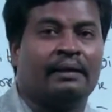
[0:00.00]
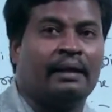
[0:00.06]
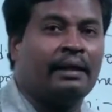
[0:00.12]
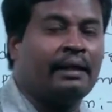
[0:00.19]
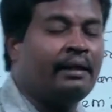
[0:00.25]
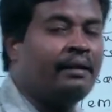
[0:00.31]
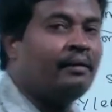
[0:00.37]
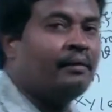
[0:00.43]

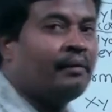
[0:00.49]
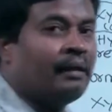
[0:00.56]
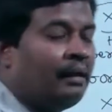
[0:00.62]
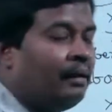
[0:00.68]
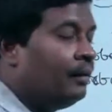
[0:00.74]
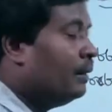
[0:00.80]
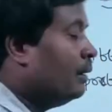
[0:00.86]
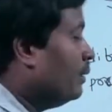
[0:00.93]

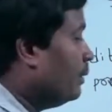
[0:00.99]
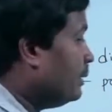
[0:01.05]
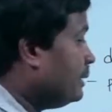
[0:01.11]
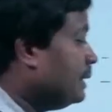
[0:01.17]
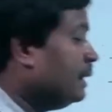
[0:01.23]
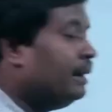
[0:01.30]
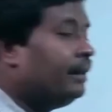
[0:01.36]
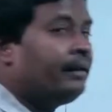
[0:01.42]
and
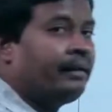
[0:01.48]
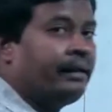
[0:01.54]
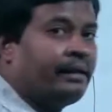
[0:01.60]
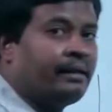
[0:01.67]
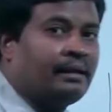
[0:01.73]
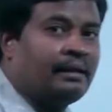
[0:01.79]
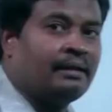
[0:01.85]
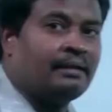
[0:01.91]

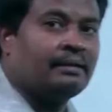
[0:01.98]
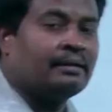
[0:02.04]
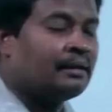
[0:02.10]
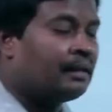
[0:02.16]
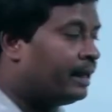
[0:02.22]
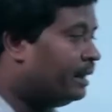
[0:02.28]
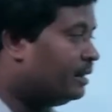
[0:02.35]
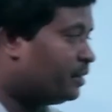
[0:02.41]
cylindrical
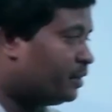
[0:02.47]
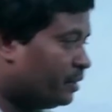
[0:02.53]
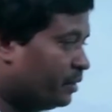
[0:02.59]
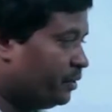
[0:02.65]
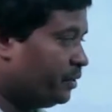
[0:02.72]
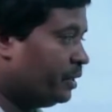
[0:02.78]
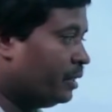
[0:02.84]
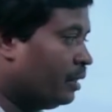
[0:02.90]
and
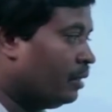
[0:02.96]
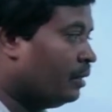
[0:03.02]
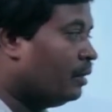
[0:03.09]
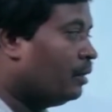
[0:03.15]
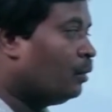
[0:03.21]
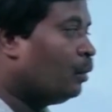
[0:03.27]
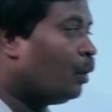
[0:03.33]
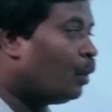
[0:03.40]
structure.
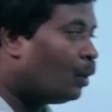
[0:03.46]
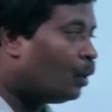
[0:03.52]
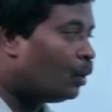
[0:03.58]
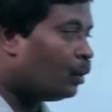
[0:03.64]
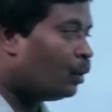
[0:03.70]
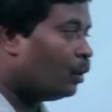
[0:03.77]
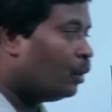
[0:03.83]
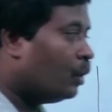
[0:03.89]

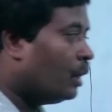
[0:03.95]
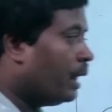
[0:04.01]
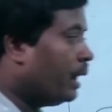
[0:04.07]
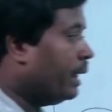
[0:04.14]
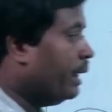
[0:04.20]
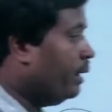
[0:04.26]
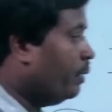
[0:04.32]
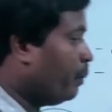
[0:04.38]
No
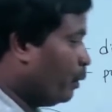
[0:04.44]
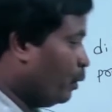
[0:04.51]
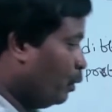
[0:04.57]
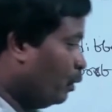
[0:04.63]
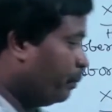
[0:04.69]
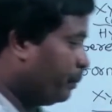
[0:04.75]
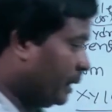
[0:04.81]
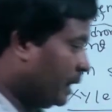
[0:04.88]

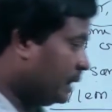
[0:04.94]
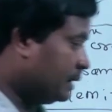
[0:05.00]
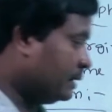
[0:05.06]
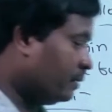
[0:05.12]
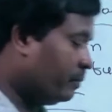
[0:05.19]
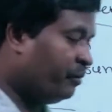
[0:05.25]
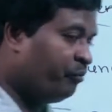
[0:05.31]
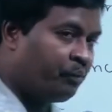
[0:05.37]

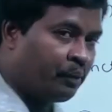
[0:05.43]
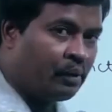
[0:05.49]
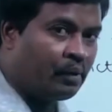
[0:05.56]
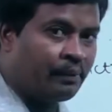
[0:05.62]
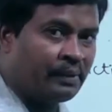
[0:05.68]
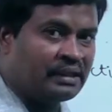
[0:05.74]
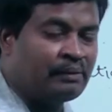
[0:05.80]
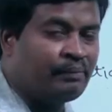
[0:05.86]
protoplasm. If
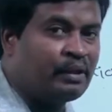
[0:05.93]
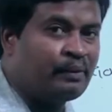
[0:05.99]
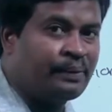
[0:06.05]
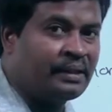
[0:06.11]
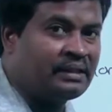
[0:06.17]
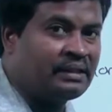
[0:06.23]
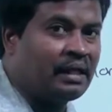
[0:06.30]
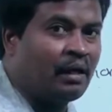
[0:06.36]
protoplasm is
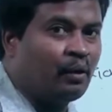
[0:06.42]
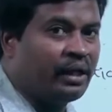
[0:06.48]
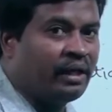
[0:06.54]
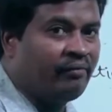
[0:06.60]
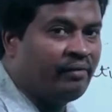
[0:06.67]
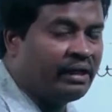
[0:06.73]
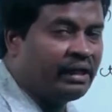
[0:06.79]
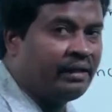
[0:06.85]
present, how
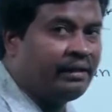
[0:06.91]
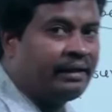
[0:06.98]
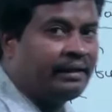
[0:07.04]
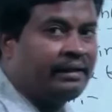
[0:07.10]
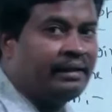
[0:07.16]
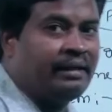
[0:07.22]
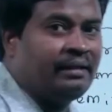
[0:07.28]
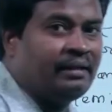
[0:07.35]
can we
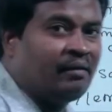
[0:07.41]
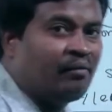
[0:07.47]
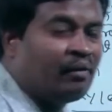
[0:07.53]
conduct it in the